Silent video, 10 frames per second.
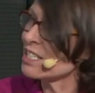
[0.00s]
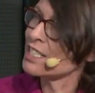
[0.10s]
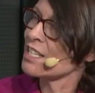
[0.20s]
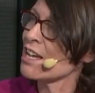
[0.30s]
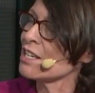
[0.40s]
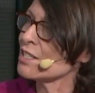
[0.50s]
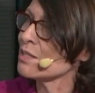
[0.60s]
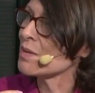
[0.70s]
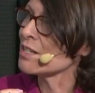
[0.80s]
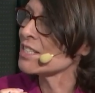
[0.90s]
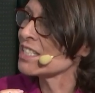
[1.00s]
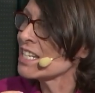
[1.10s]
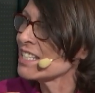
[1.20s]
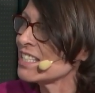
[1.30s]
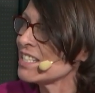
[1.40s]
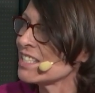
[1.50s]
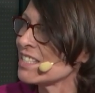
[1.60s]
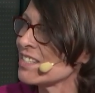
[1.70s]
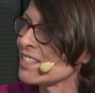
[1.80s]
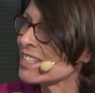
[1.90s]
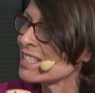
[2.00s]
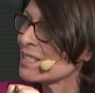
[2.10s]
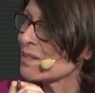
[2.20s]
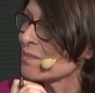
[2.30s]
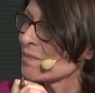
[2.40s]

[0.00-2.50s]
in science amongst citizens?